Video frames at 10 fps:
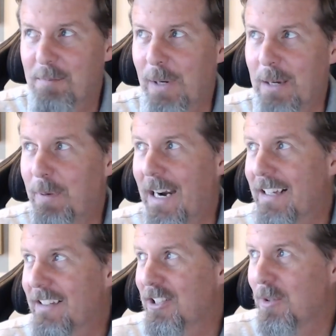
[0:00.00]
but
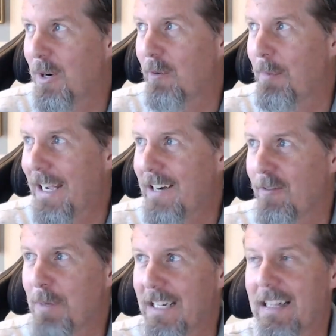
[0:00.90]
I just want to remind
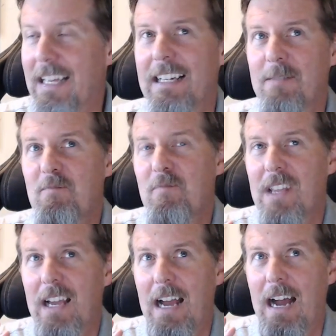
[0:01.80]
everybody, like,
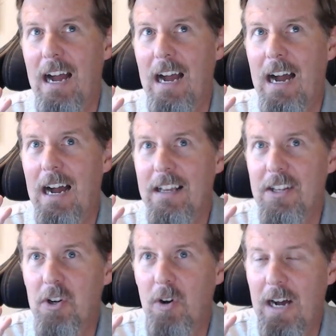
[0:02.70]

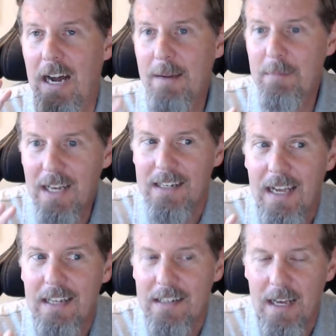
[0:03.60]
I'm not
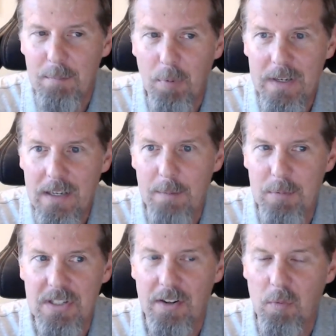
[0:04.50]

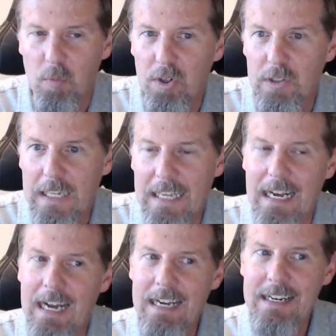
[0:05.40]
99.9% of the world.
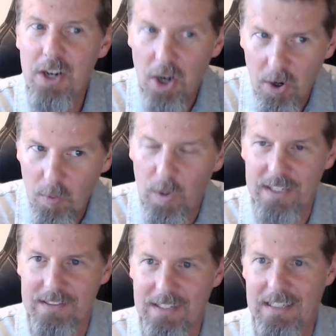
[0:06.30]
Like, I know
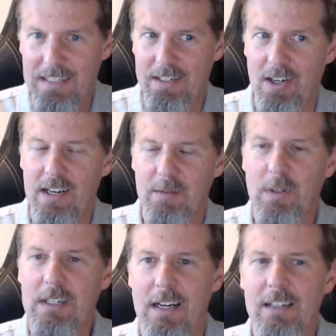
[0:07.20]
what to click on and
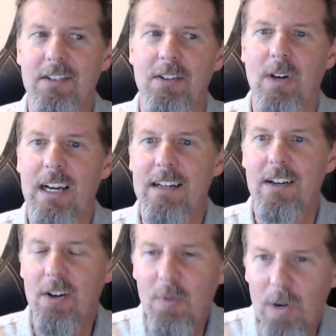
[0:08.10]
what not to. I
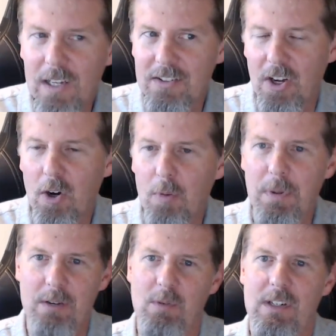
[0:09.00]
know what to
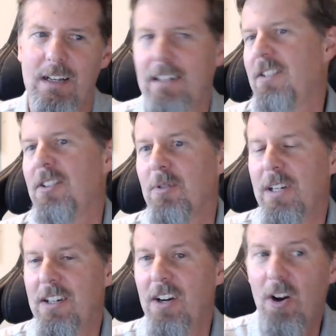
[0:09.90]
open and what not to.
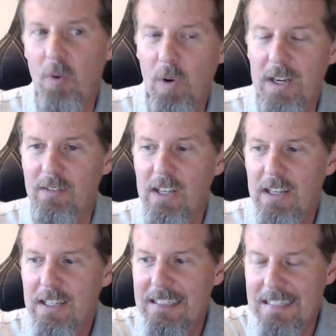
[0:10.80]
I know what
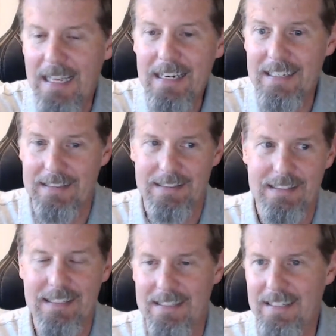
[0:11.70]

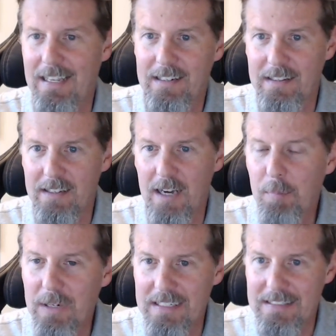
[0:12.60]
settings to set in the
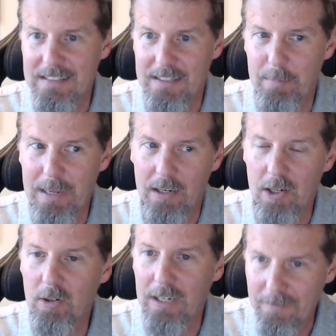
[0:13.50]
operating system at a
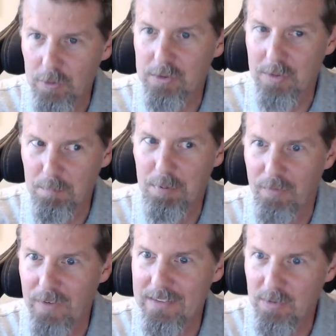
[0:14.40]
low level to
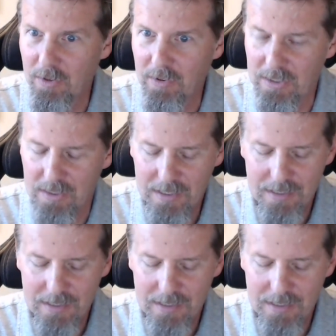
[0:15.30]
prevent sort of the